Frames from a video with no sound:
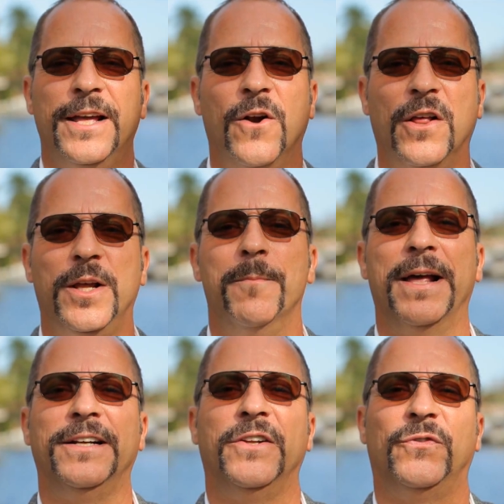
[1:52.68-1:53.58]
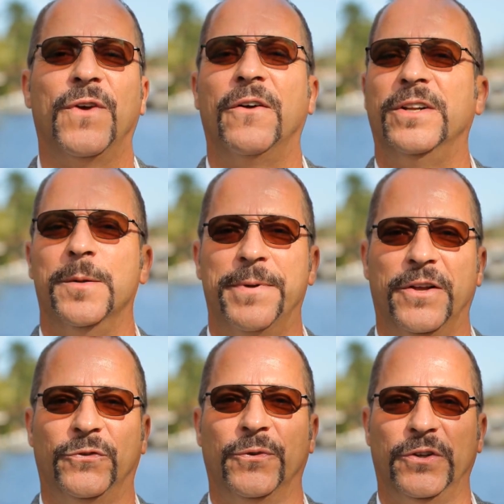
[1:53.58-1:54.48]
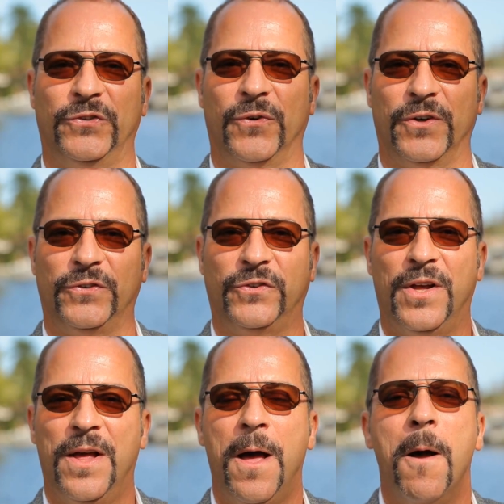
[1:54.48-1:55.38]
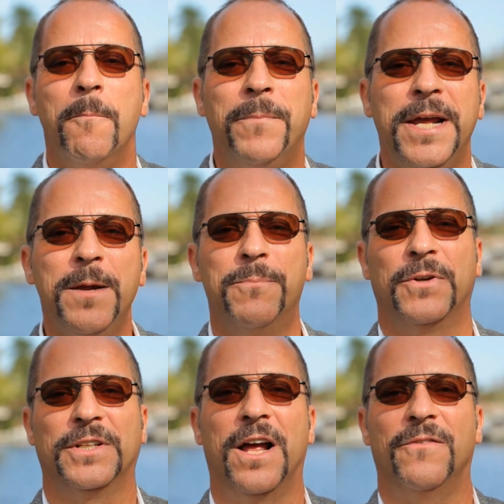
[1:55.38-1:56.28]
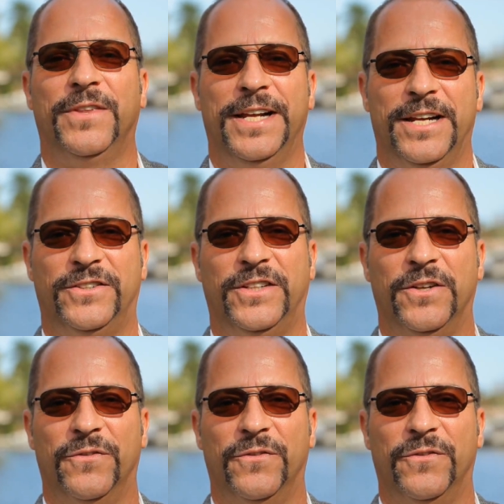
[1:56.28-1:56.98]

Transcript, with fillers: and all the amenities found in the best resorts. People love the HD